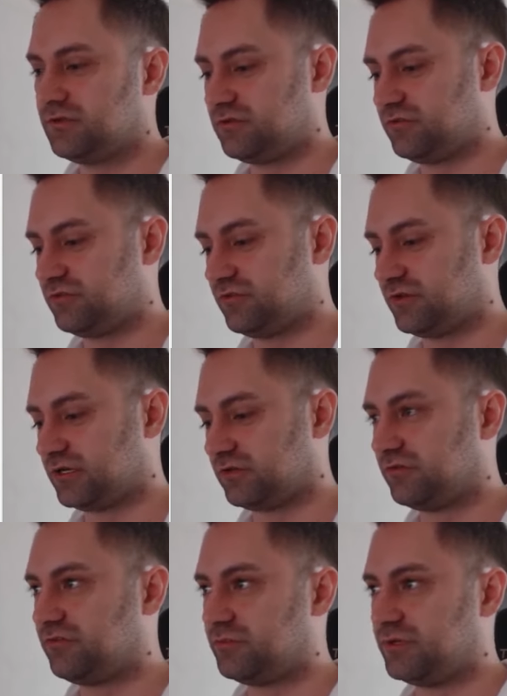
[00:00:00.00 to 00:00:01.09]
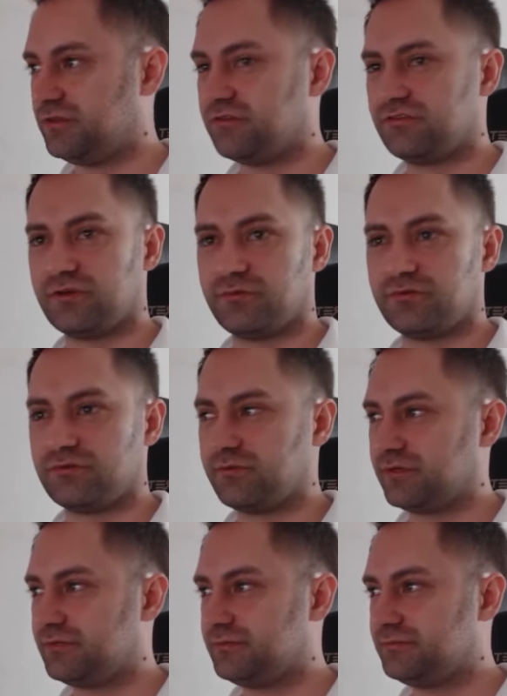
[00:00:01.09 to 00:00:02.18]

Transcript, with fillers: Let's see if I can speed this up a little bit.